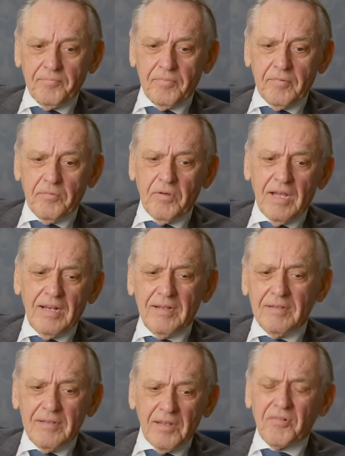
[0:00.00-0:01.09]
Well,
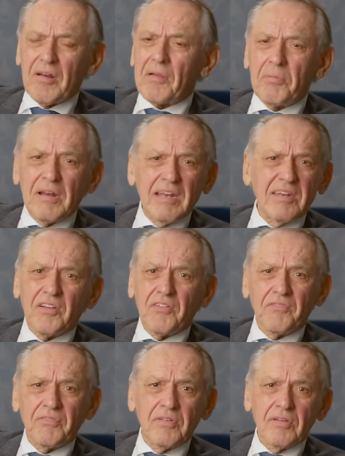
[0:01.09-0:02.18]
tranquility
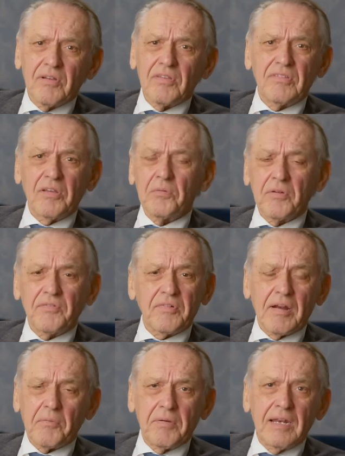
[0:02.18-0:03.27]
of a zone of
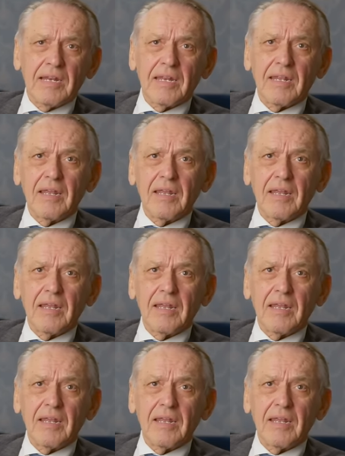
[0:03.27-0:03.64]
tranquility.